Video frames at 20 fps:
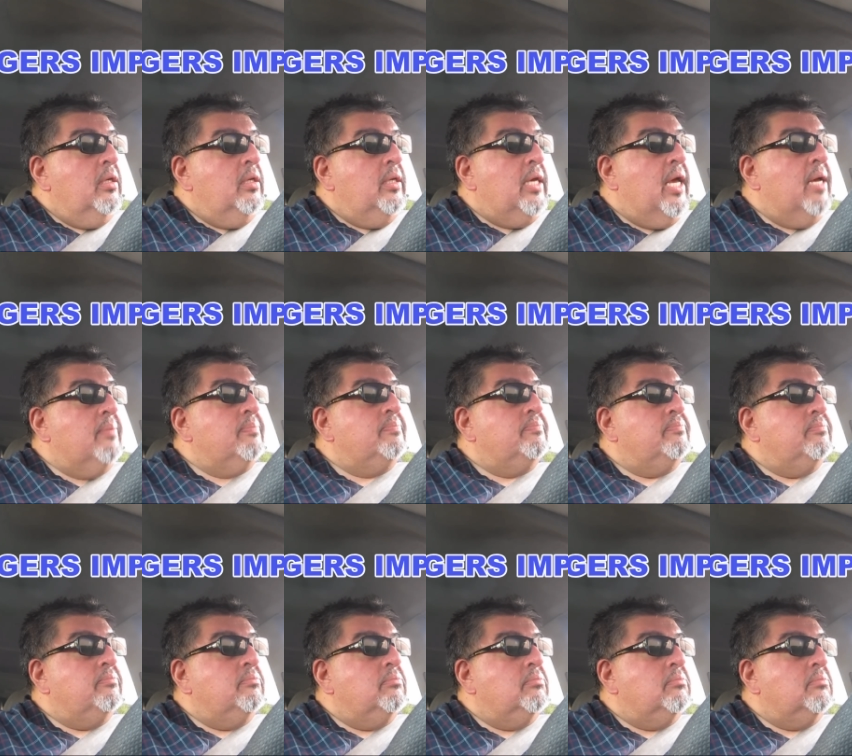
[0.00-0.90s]
Yep,
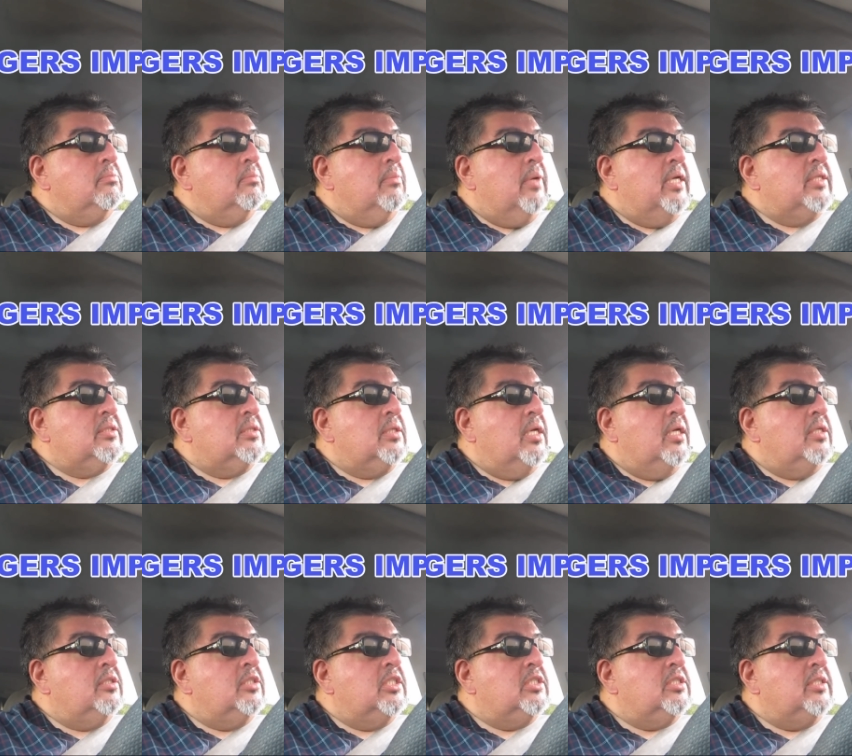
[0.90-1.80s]
my
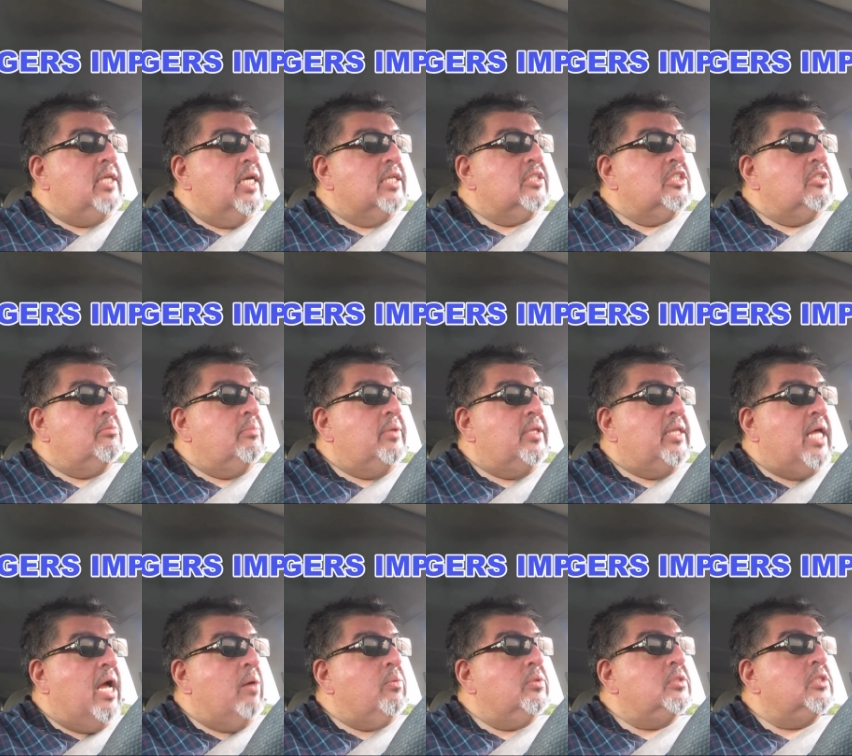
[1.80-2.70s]
son just texted me.
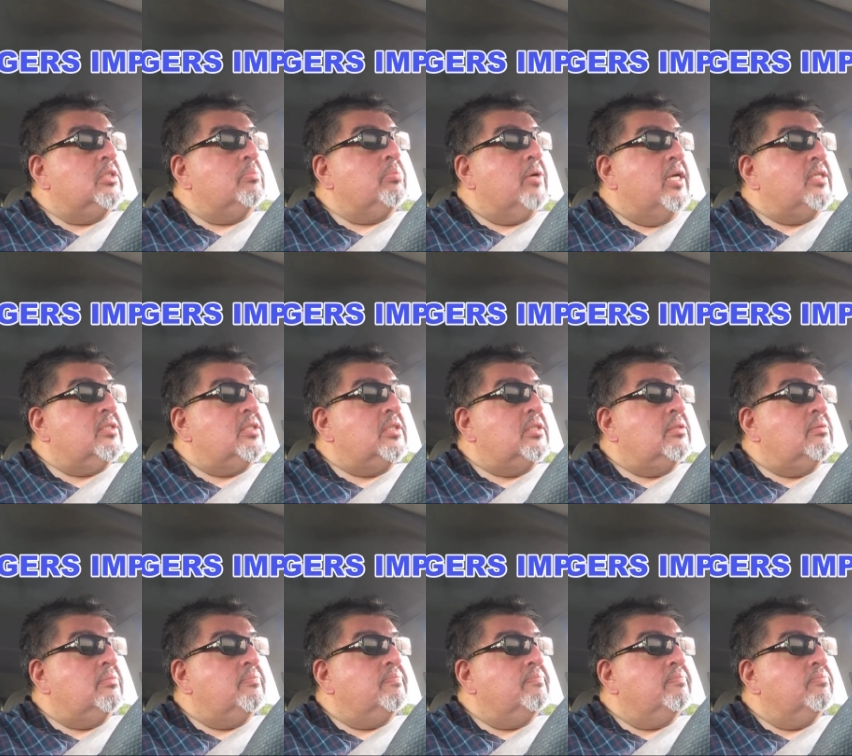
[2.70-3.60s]
That was
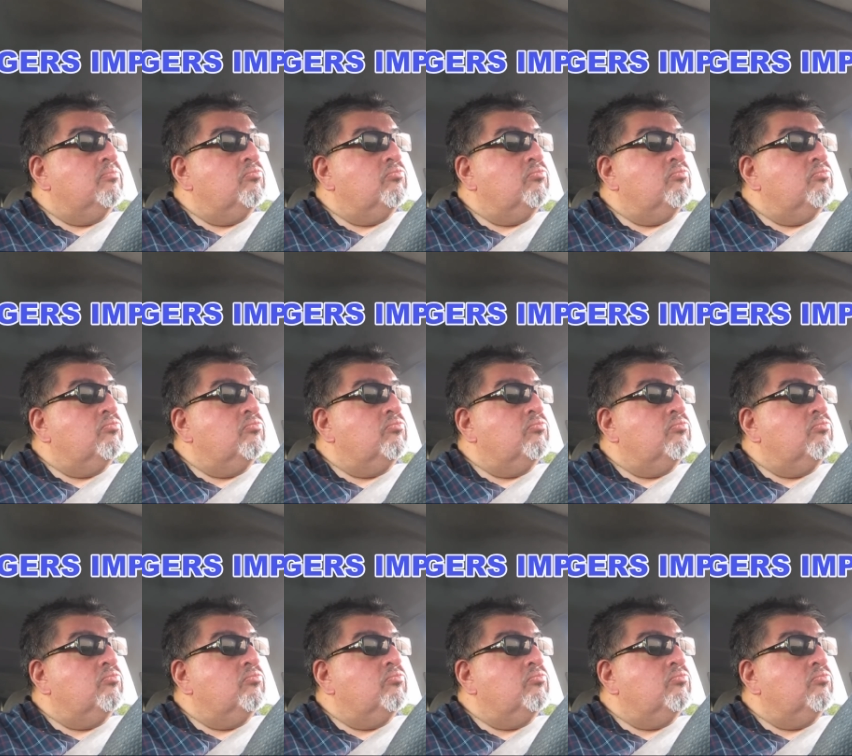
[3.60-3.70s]
depressing.